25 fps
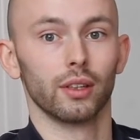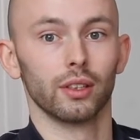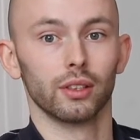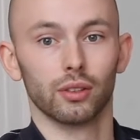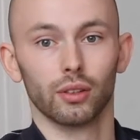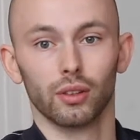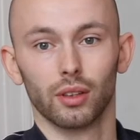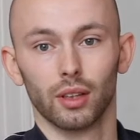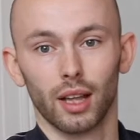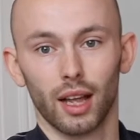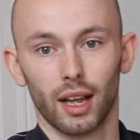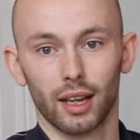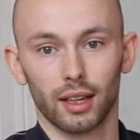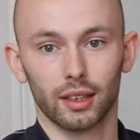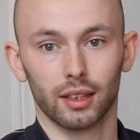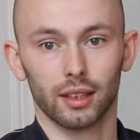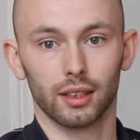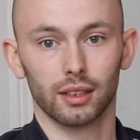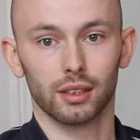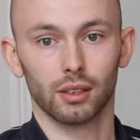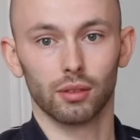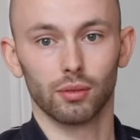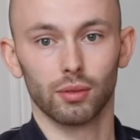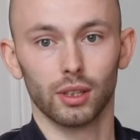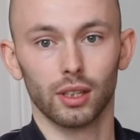it's unlikely
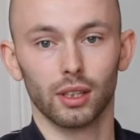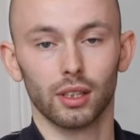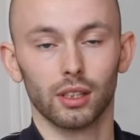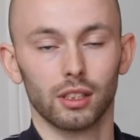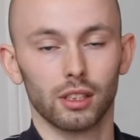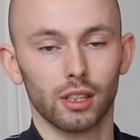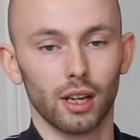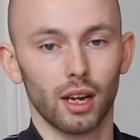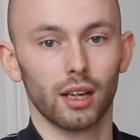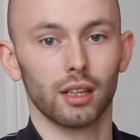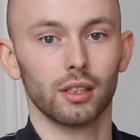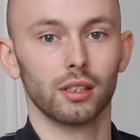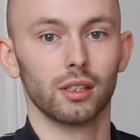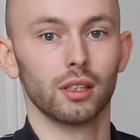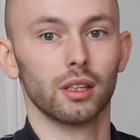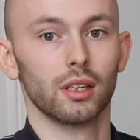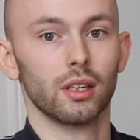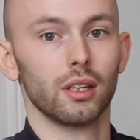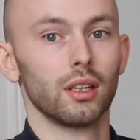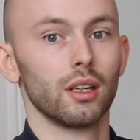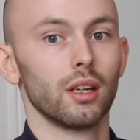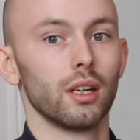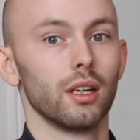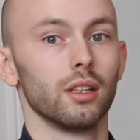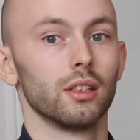to really change
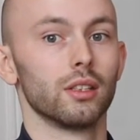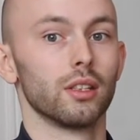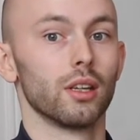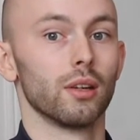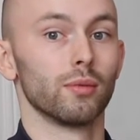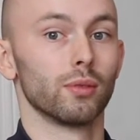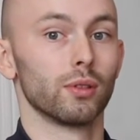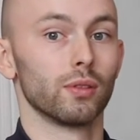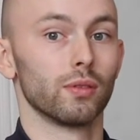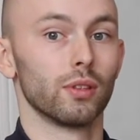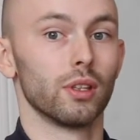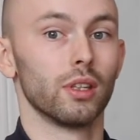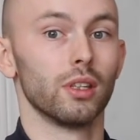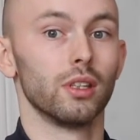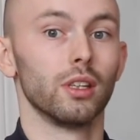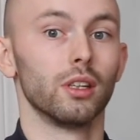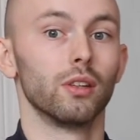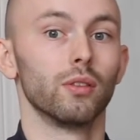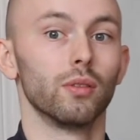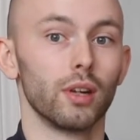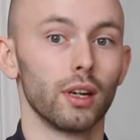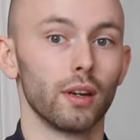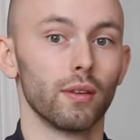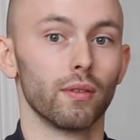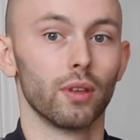in terms of the
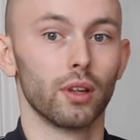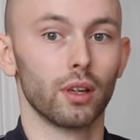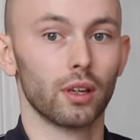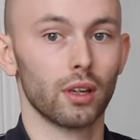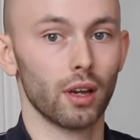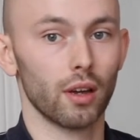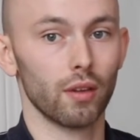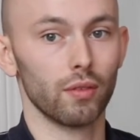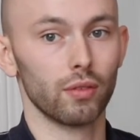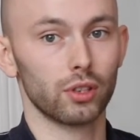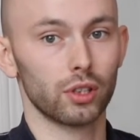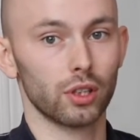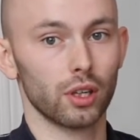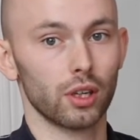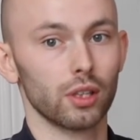degree of the curvature.